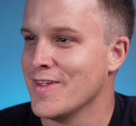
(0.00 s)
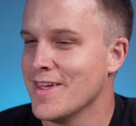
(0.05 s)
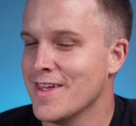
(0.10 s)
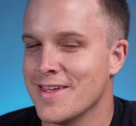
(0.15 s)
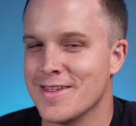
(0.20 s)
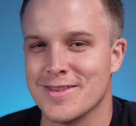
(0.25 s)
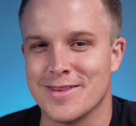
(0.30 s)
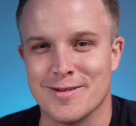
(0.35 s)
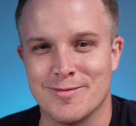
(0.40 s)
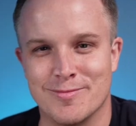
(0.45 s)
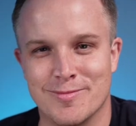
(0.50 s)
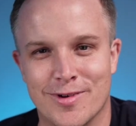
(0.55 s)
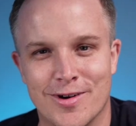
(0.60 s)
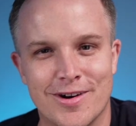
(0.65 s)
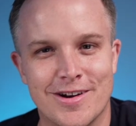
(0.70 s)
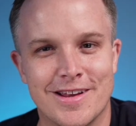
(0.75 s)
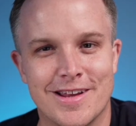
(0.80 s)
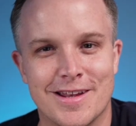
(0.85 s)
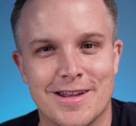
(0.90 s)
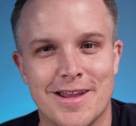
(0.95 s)
The more
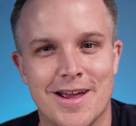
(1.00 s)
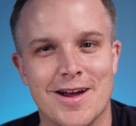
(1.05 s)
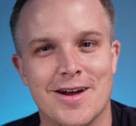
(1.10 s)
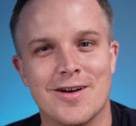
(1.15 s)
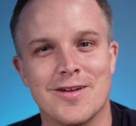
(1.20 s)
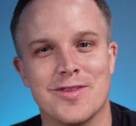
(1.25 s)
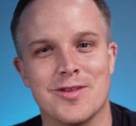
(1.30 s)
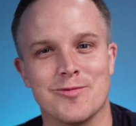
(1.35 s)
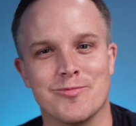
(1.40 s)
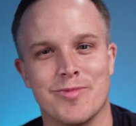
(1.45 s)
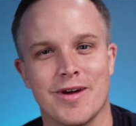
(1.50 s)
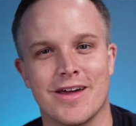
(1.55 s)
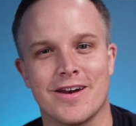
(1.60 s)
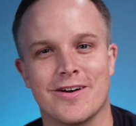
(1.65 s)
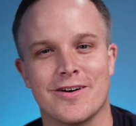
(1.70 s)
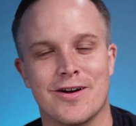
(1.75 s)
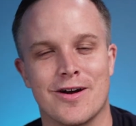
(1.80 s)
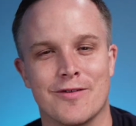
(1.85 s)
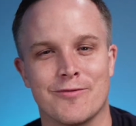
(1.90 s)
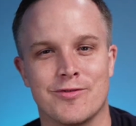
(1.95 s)
you know, the better
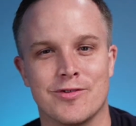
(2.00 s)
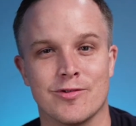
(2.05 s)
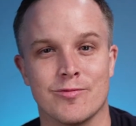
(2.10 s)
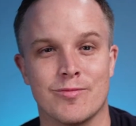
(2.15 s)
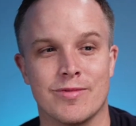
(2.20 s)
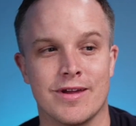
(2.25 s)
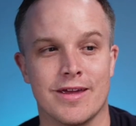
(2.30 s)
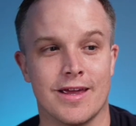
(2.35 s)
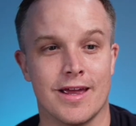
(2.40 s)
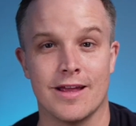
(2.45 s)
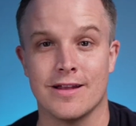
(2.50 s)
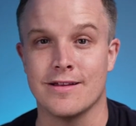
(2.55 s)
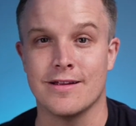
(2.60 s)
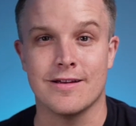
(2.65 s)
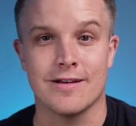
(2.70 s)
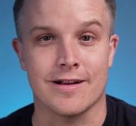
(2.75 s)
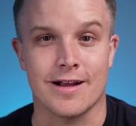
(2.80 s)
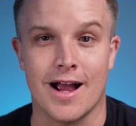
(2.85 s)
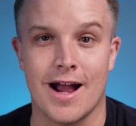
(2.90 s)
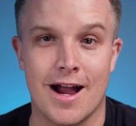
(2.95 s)
off you'll be. And
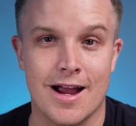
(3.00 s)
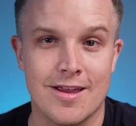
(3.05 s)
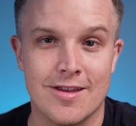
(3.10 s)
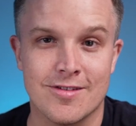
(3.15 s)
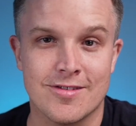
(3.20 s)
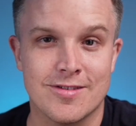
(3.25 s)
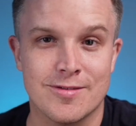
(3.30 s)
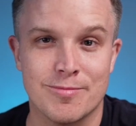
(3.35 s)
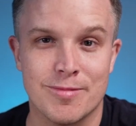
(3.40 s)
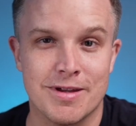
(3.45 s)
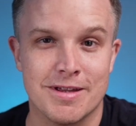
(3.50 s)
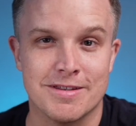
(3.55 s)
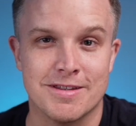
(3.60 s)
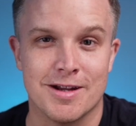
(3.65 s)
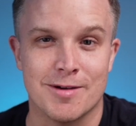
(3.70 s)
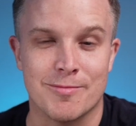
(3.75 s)
look, I used to be a dumb